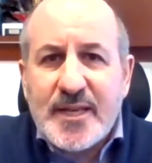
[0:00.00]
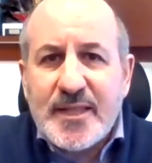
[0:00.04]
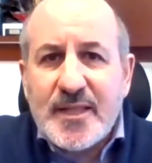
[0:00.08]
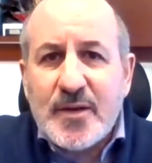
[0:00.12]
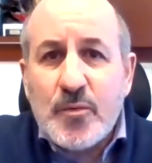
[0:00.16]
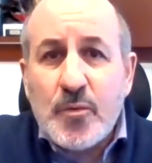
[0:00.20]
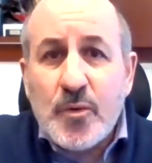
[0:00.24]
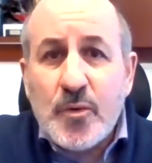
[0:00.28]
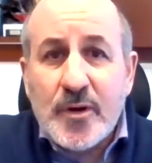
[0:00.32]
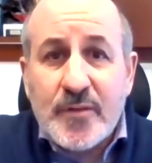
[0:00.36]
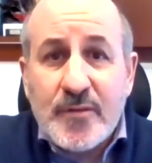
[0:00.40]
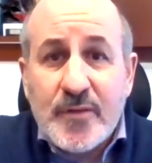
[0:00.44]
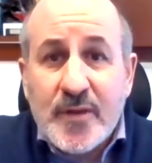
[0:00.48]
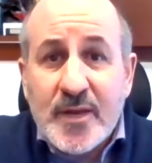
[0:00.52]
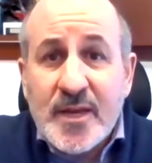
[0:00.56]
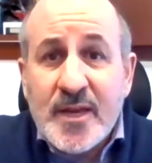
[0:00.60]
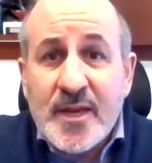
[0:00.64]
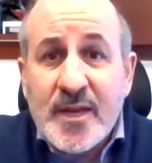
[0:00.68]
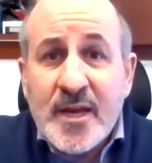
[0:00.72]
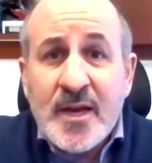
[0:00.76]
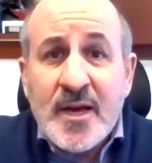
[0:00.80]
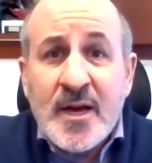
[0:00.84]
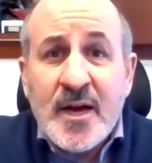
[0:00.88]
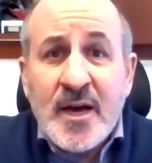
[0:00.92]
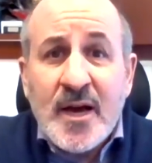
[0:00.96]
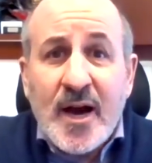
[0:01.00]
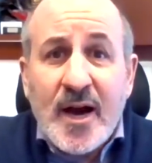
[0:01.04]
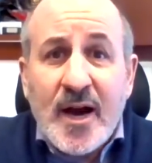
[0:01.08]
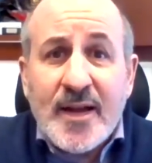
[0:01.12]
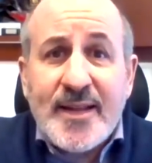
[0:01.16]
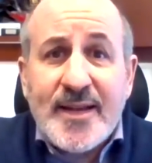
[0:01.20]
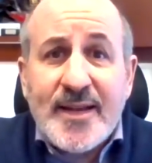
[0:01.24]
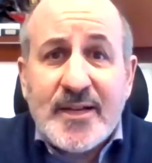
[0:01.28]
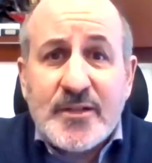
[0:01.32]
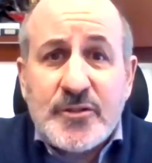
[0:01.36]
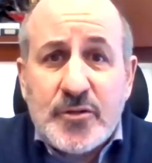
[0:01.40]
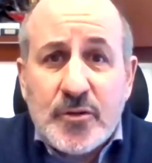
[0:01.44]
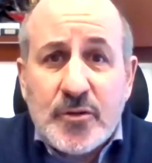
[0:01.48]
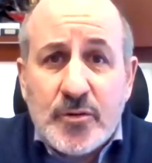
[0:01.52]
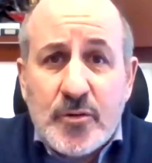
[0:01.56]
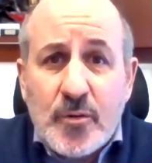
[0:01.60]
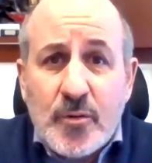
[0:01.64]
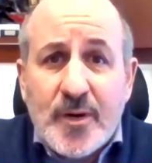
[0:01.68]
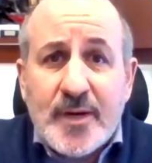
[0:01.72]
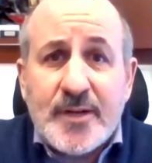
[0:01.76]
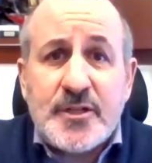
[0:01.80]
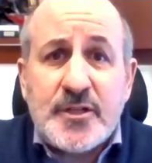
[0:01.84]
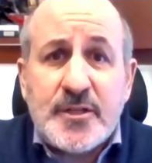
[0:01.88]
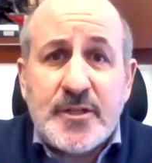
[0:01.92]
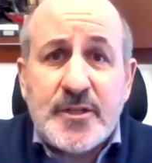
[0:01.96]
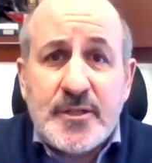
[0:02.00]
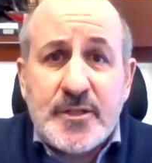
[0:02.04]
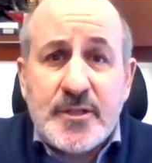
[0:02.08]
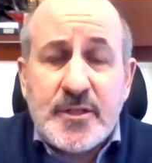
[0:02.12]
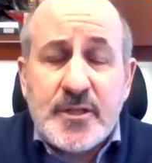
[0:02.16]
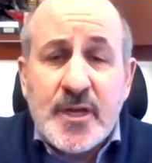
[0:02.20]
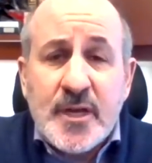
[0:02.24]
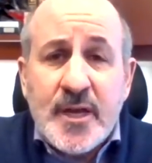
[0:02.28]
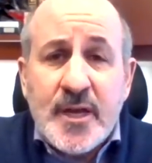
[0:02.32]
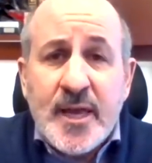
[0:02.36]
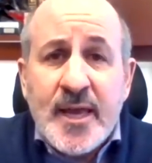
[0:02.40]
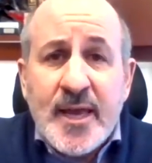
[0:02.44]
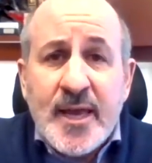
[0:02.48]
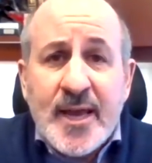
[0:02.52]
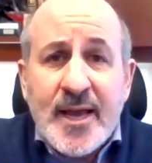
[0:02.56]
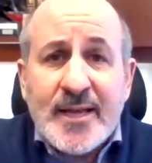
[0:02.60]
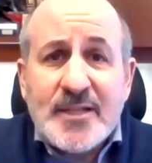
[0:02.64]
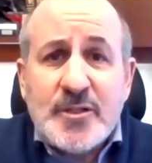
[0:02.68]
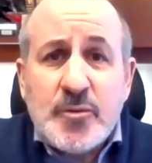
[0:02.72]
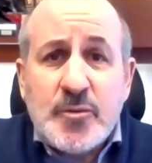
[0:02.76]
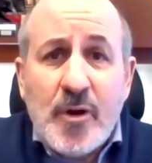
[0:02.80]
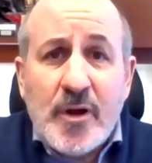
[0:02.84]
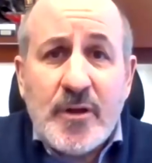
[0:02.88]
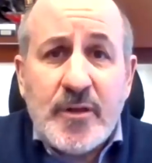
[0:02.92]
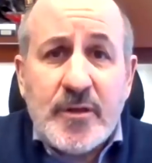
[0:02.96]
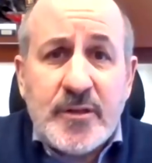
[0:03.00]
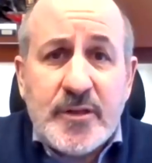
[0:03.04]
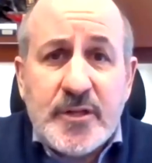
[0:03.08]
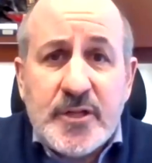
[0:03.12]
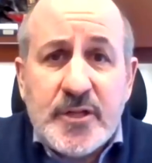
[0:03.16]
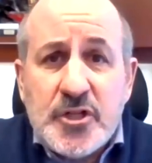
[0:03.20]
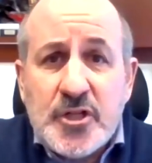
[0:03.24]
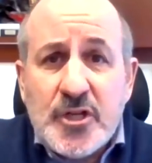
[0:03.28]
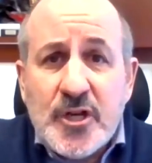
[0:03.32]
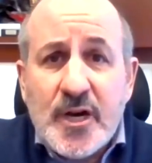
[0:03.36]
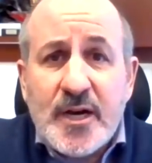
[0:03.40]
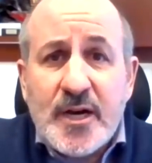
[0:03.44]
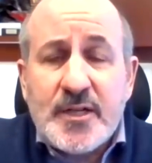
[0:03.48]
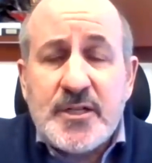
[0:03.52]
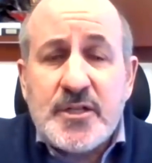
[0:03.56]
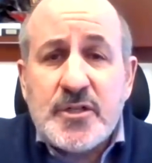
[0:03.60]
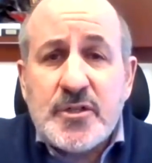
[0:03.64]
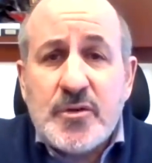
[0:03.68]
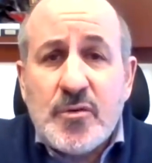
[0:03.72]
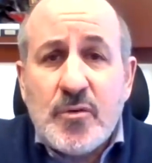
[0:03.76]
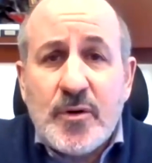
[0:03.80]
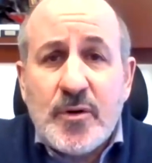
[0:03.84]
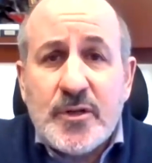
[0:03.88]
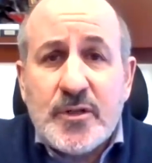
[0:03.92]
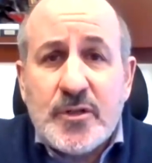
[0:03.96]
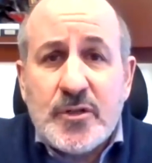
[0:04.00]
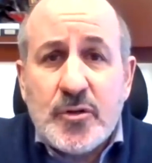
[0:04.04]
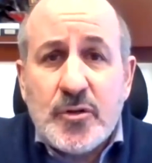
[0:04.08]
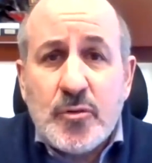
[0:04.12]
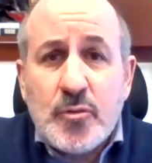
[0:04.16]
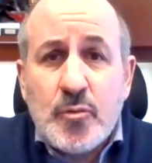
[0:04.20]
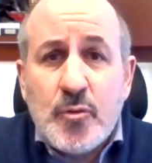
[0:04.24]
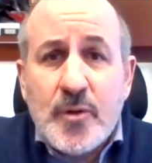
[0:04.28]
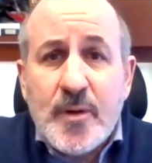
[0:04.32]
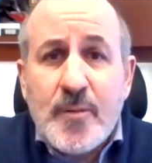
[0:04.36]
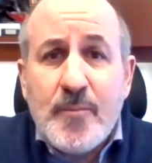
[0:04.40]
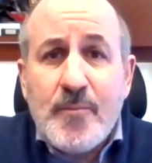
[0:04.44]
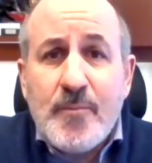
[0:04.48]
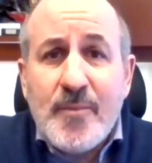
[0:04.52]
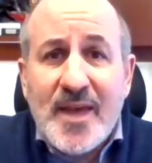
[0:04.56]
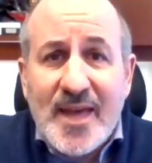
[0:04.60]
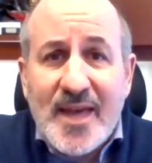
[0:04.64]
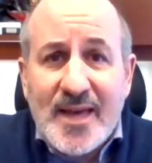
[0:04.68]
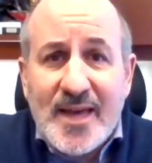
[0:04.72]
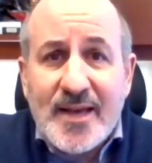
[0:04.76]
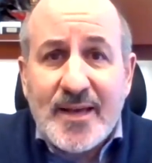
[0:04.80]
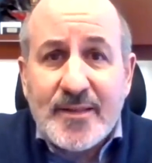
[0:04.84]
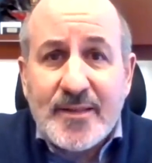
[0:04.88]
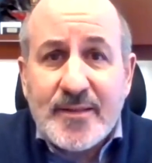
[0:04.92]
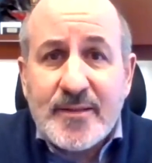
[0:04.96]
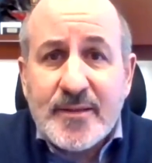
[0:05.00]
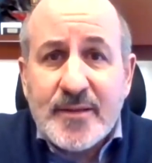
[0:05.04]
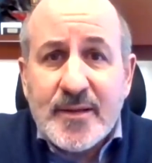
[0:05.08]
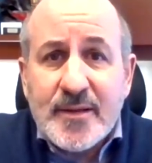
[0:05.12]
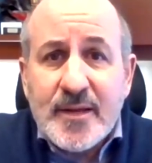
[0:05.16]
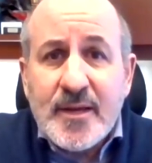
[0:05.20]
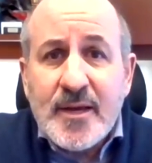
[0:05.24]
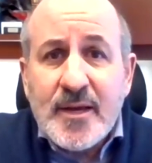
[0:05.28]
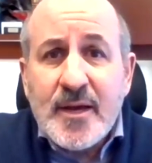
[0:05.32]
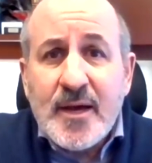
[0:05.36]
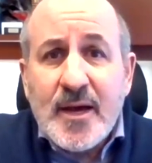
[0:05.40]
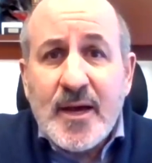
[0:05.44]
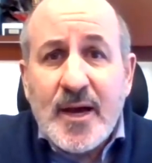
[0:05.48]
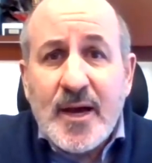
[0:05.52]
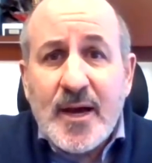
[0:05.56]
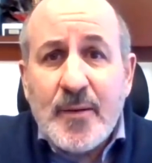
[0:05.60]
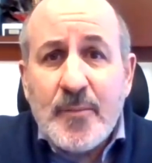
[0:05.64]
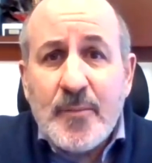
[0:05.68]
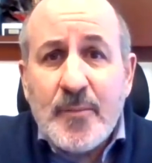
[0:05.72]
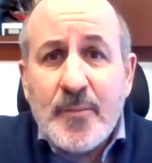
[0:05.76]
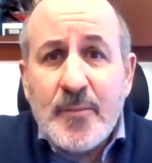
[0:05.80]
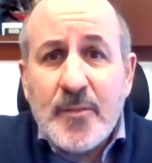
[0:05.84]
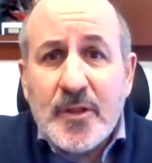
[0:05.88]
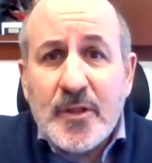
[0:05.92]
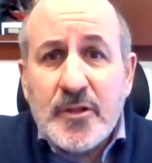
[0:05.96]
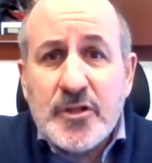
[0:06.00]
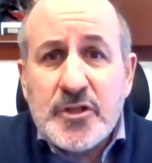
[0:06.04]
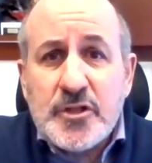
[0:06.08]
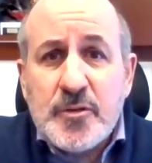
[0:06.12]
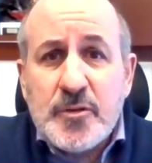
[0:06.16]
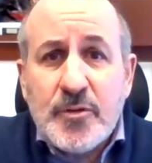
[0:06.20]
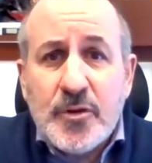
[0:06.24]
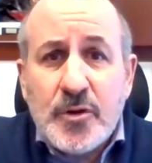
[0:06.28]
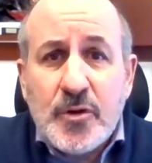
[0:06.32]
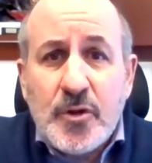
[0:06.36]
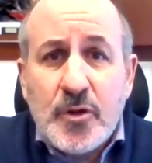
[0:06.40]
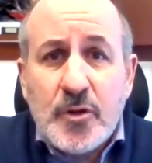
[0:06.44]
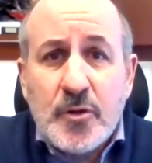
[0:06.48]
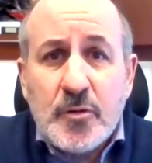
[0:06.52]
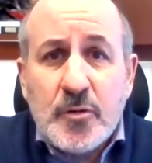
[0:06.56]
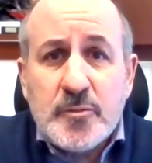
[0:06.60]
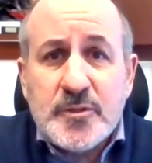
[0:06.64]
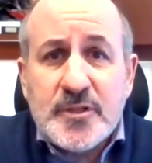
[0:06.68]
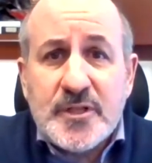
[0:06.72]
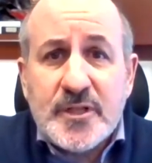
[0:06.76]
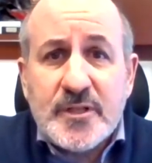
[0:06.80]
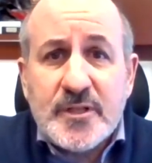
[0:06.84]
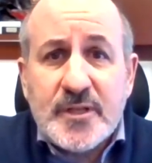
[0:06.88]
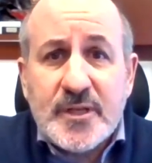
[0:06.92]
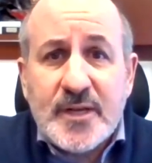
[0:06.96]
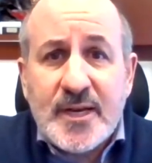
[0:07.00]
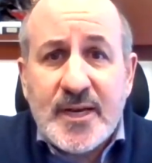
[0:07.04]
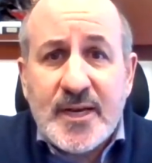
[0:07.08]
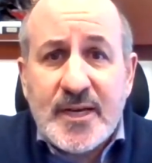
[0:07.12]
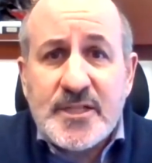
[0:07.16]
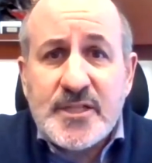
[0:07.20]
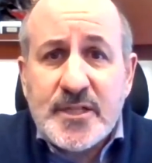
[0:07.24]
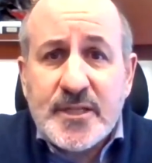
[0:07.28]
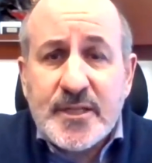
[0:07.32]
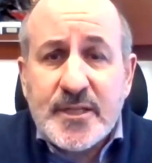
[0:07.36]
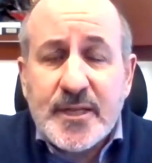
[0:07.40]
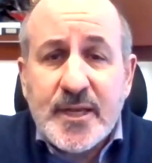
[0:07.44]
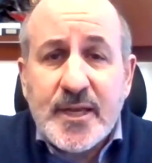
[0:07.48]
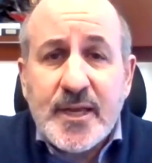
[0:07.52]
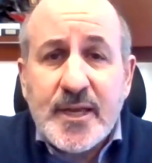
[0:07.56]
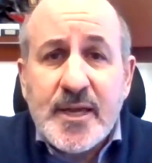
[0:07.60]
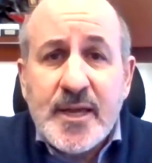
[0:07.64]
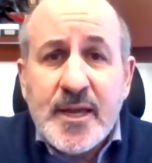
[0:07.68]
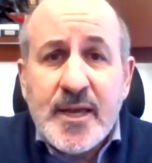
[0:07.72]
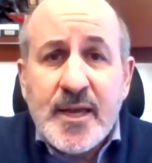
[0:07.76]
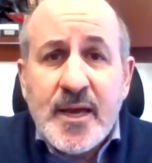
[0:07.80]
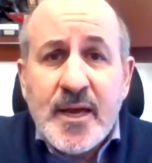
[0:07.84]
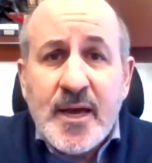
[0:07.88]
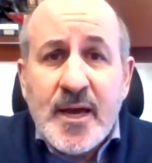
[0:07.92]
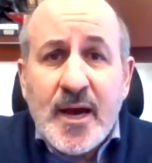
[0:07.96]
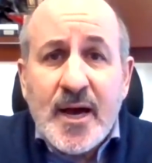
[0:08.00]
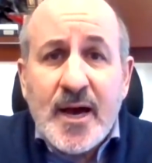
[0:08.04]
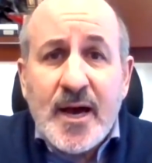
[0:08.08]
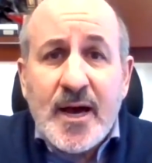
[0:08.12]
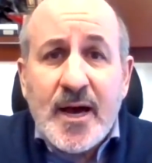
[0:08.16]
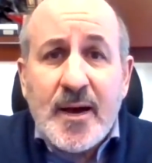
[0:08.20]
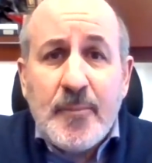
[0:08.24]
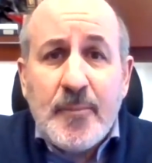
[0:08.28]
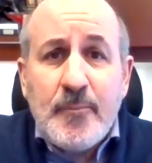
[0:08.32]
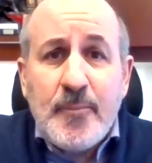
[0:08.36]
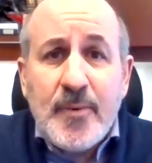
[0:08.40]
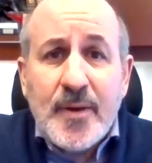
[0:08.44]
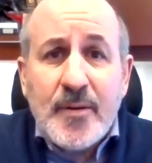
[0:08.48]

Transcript: I think one of the unanswered questions is whether the judge is going to remand um, Elizabeth Holmes into custody, uh,